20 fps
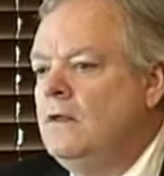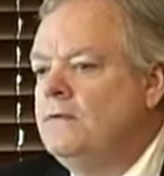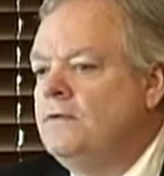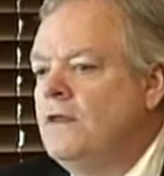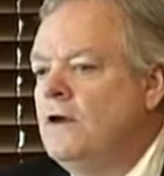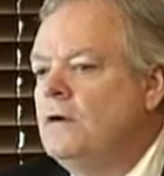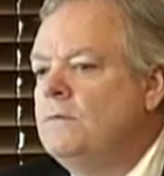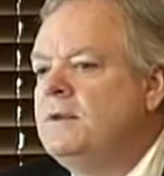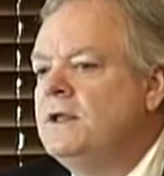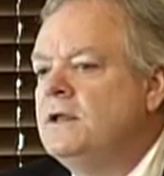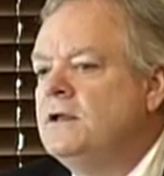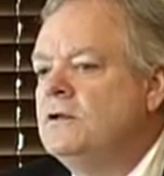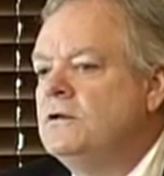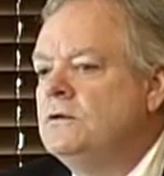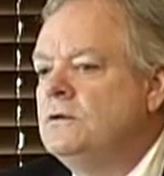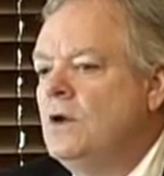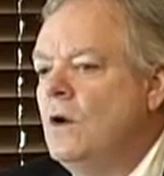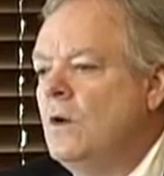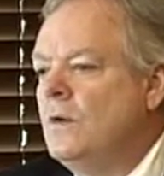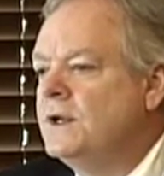They'll be
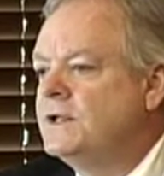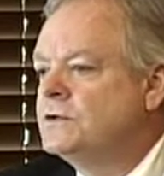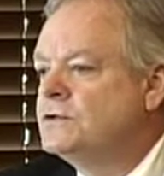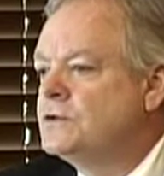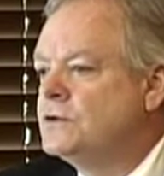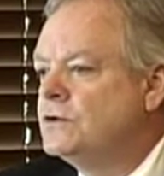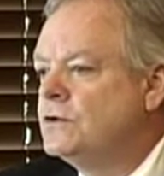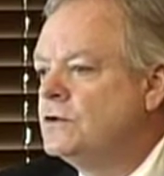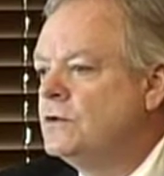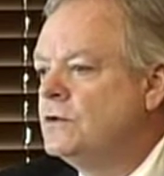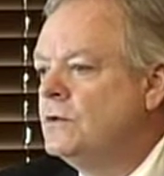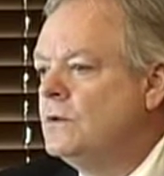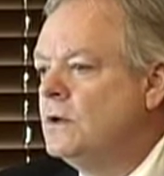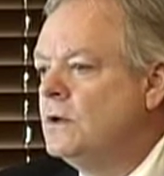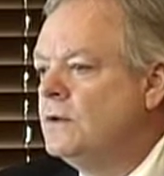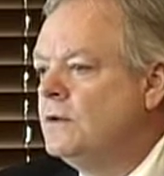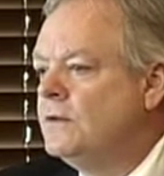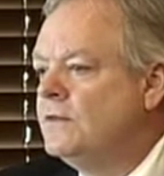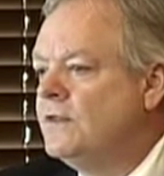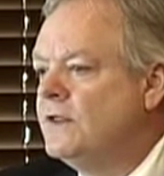going to
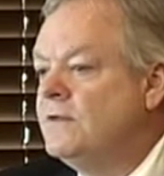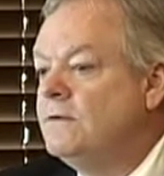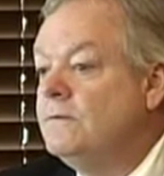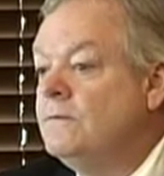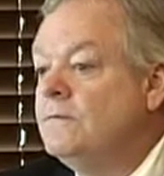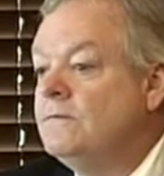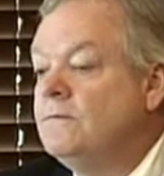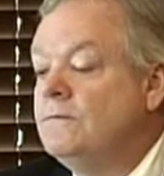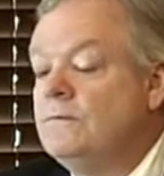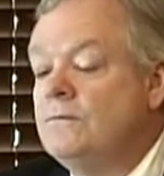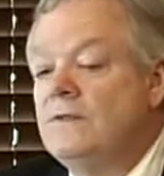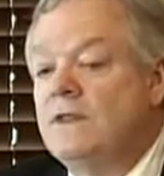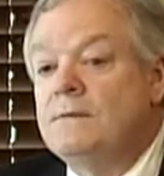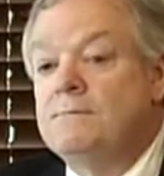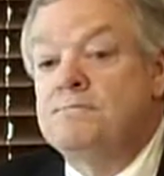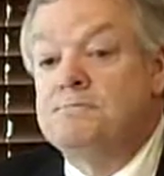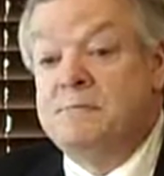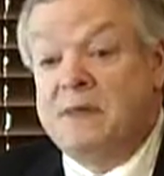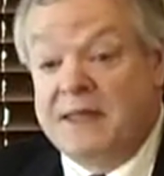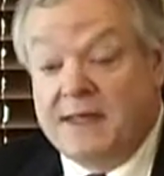the
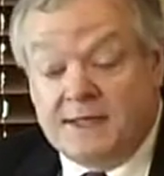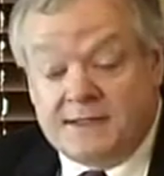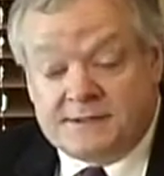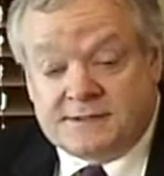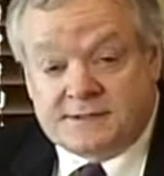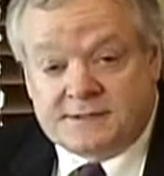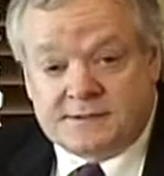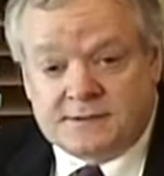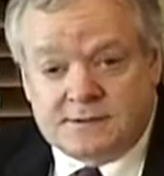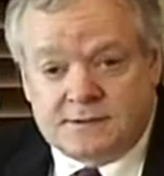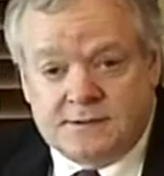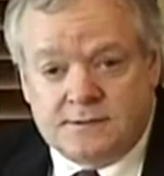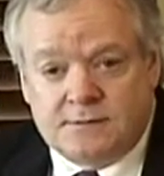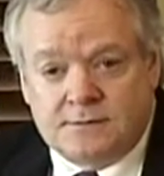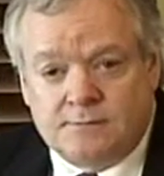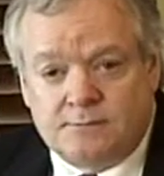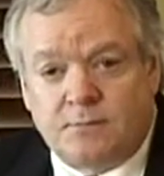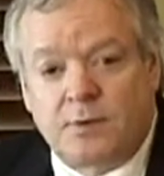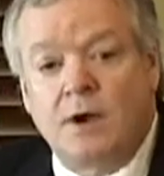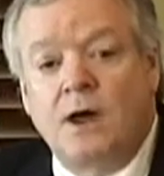best
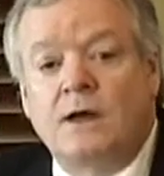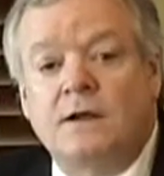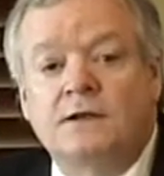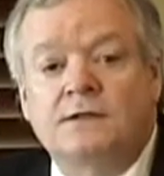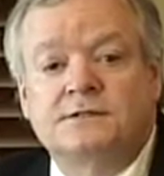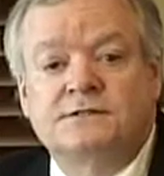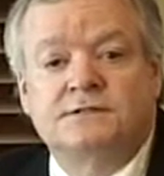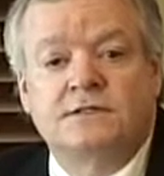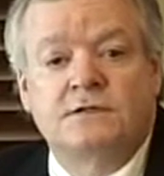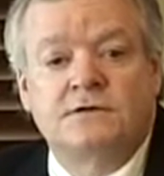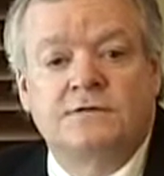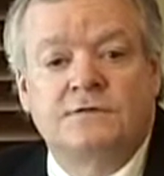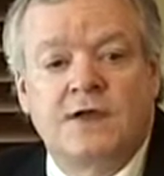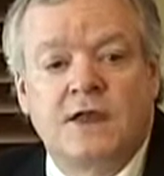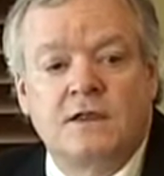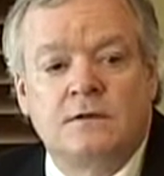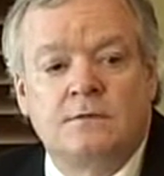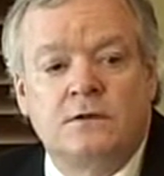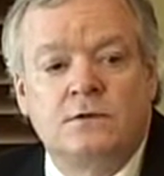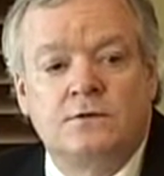products that are
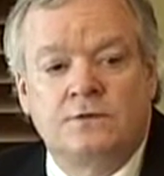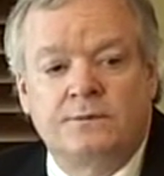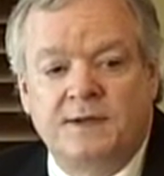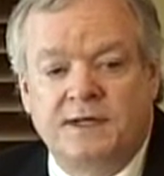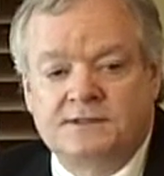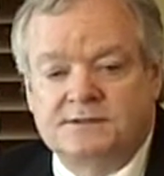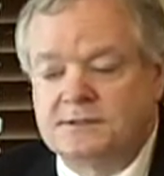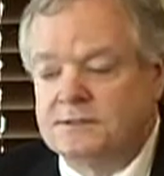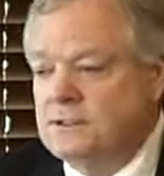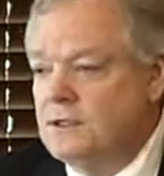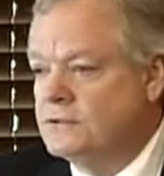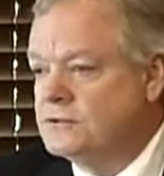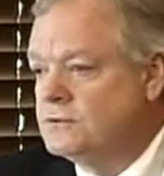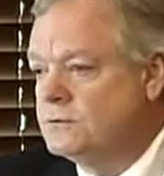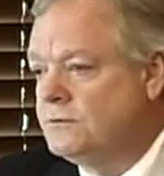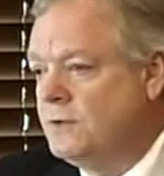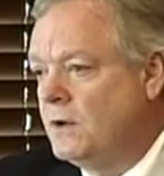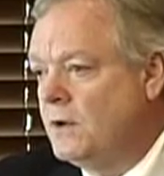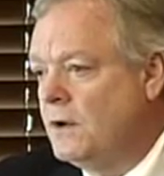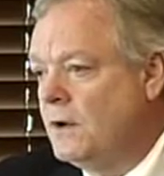available, the best
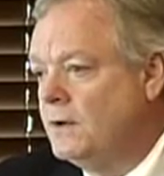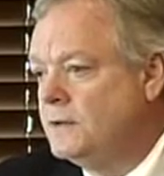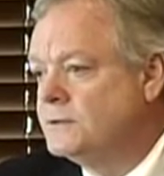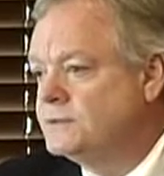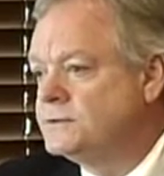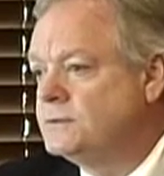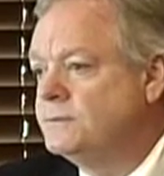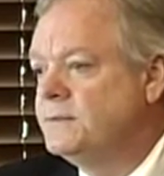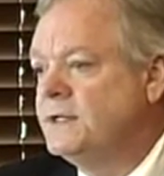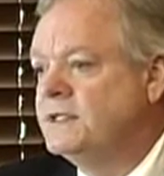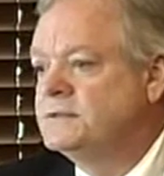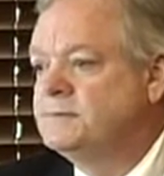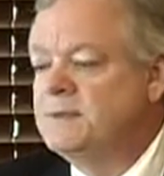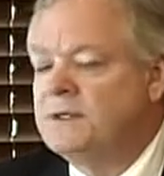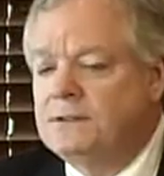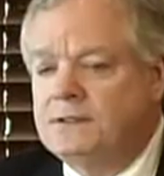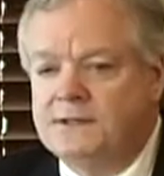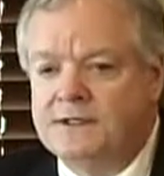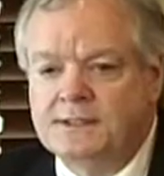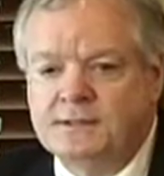industrial parks, the best
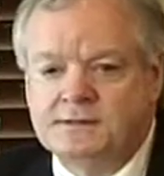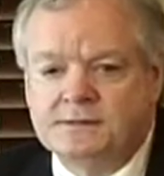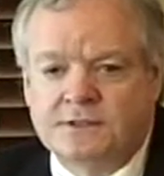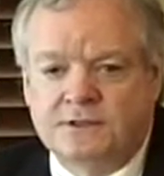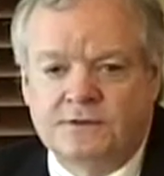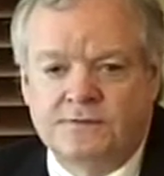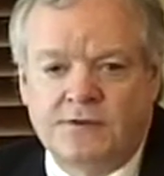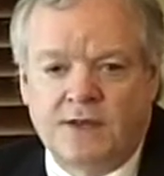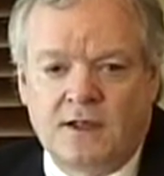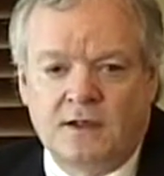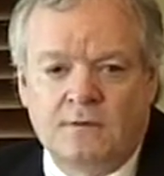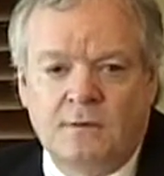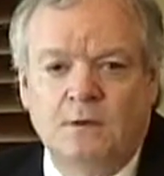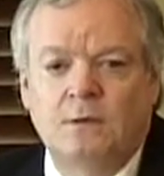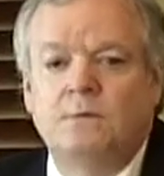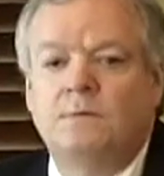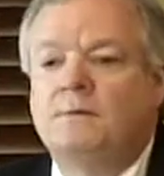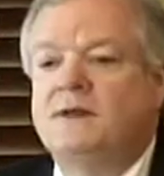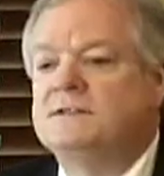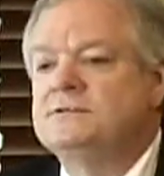buildings that are
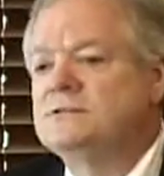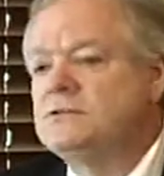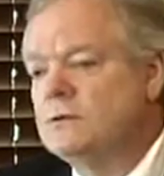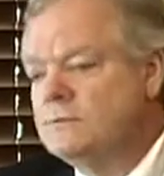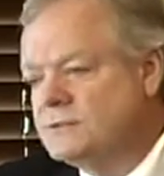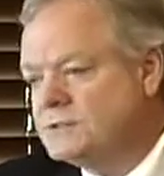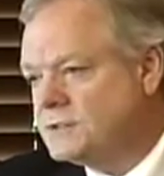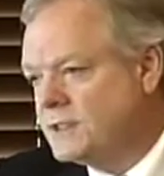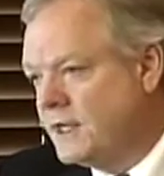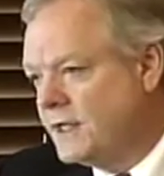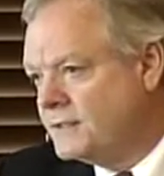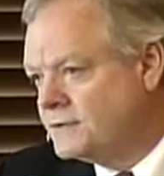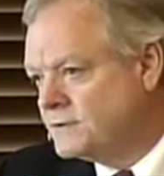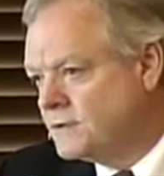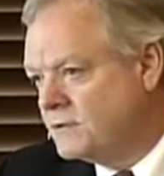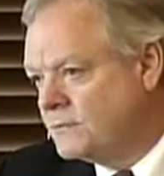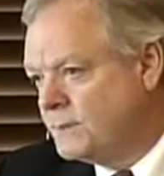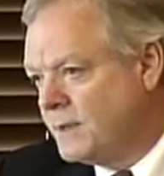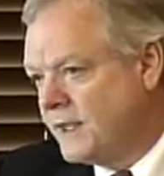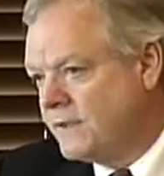available, the best super sites
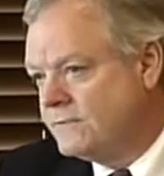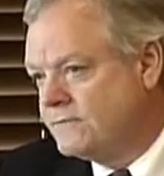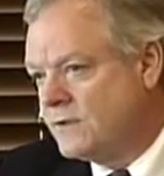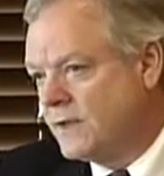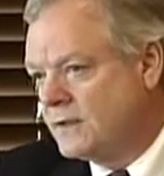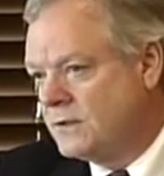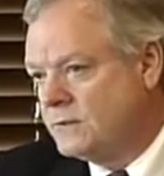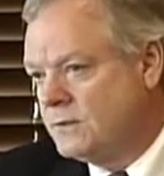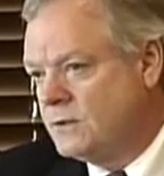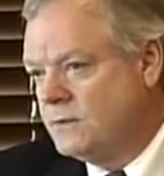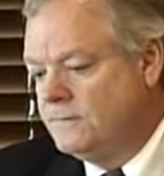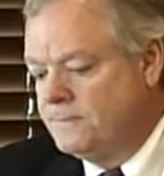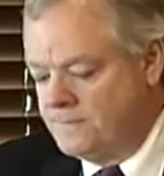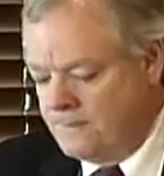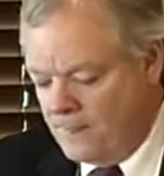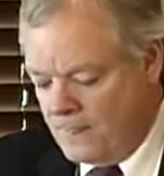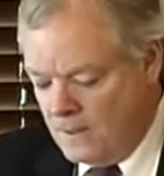that are available.